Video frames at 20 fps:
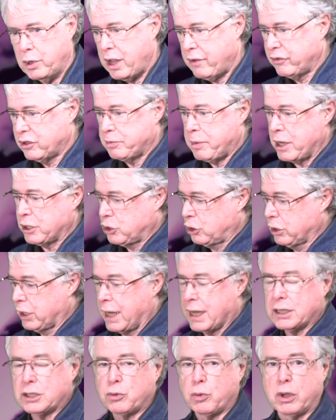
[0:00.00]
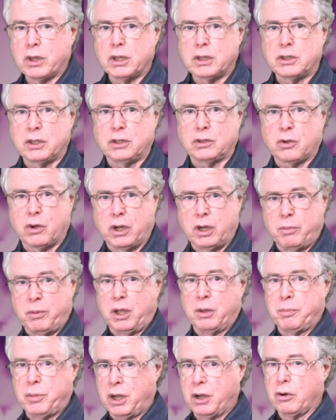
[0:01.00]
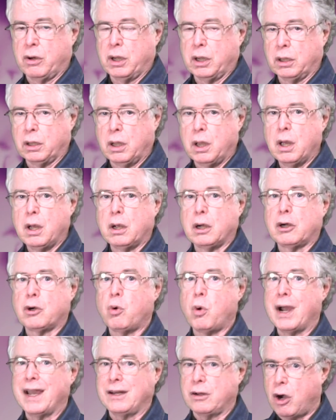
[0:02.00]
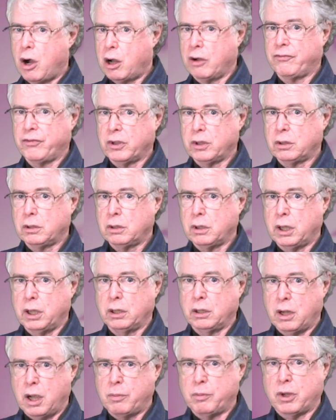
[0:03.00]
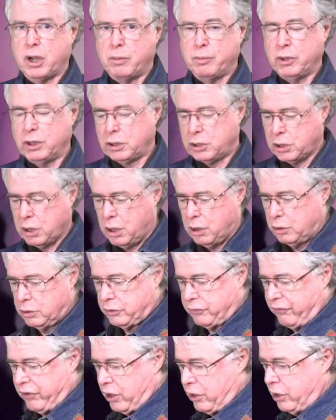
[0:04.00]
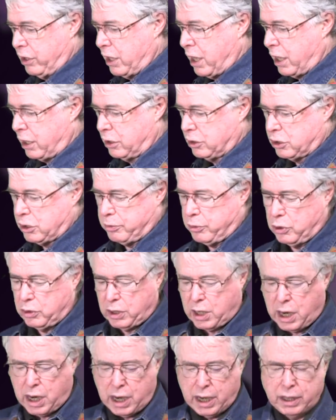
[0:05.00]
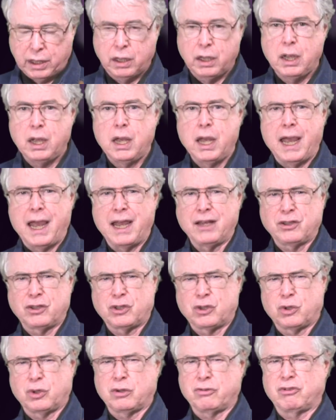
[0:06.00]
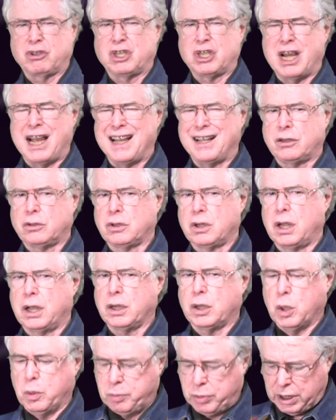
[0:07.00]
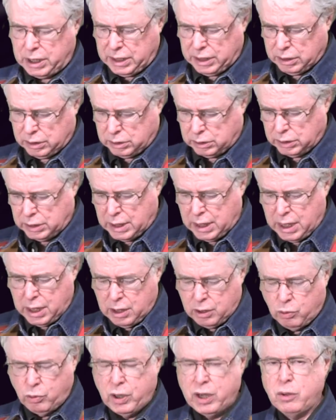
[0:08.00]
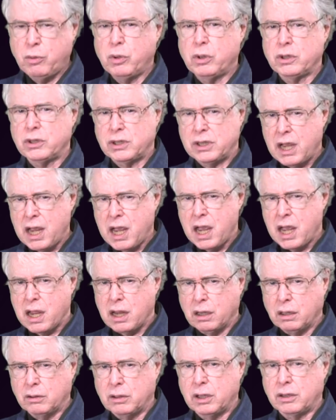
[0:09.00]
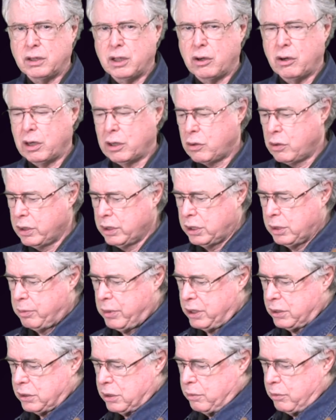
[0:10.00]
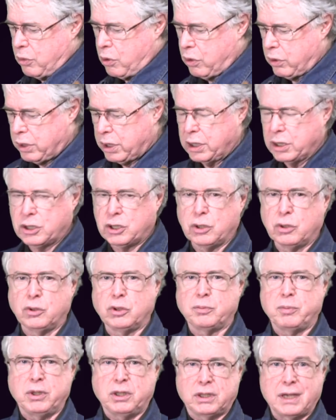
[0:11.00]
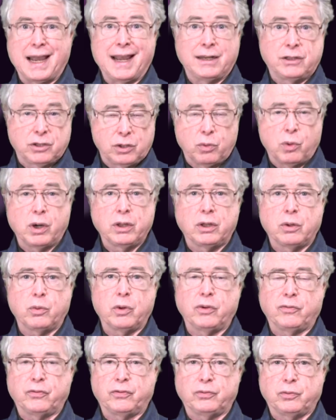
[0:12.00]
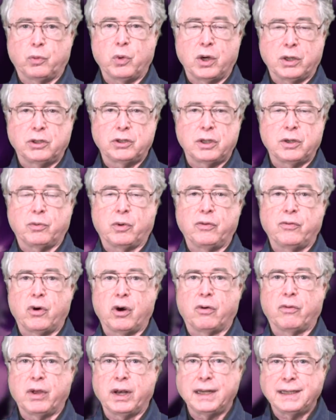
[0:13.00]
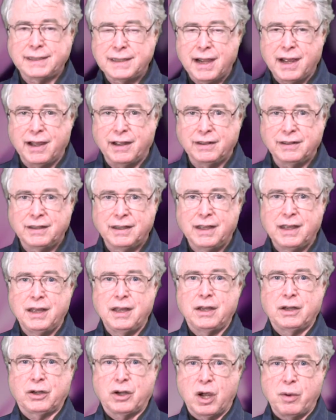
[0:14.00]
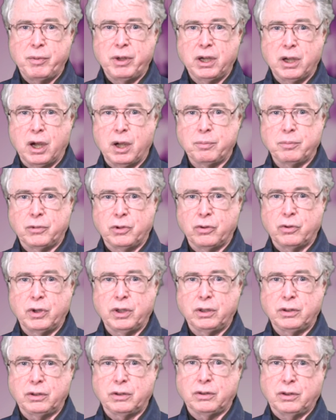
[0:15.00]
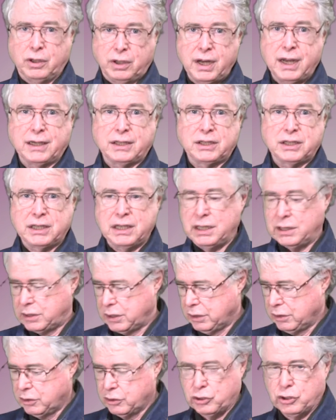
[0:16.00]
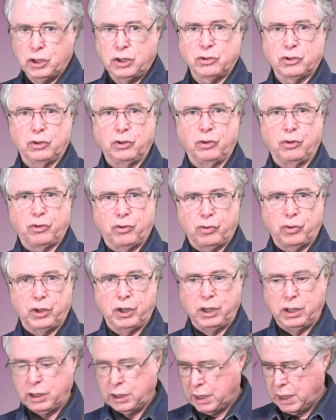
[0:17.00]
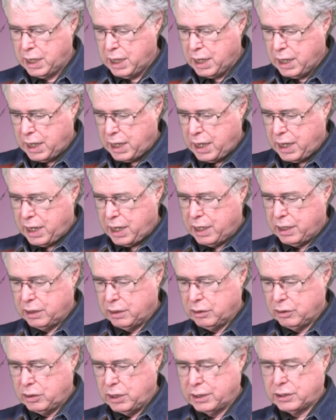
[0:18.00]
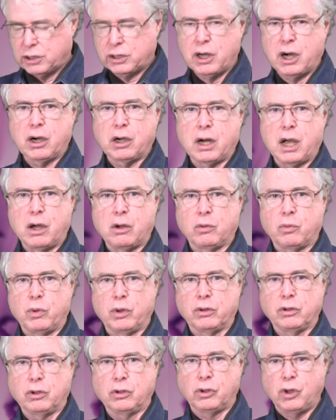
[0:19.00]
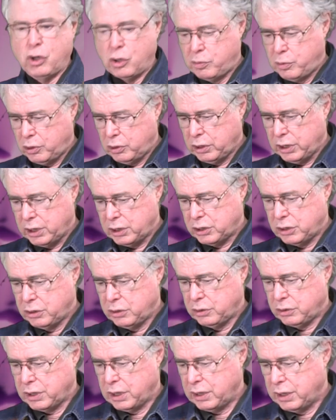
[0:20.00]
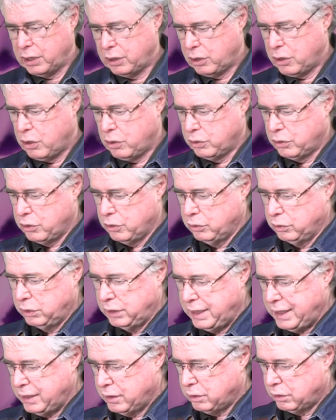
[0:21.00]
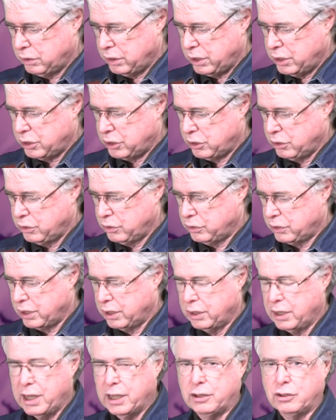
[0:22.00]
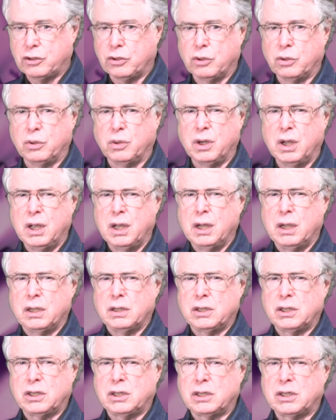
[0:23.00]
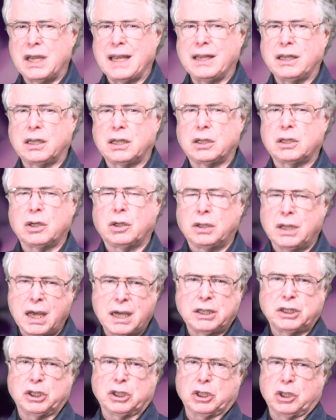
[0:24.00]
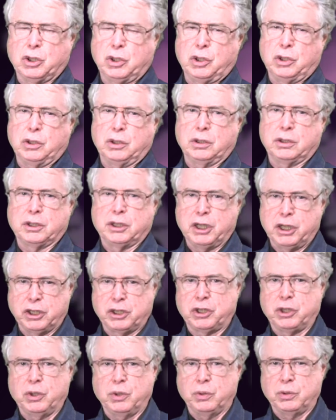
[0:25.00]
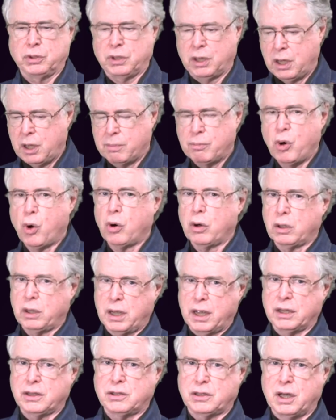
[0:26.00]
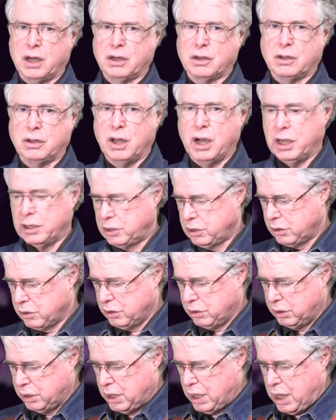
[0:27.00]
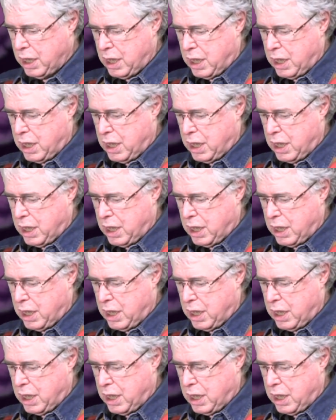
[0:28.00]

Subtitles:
We have a special guest with us. He's going to be appearing quite often in upcoming shows. Very knowledgeable guy. Has a sort of childlike appeal. We were saying that there are going to be some more issues besides the ones that we've already done coming up during the next season, season 3. And let's start out with global issues and then go to legal issues and then to psychological issues, more or less psychological.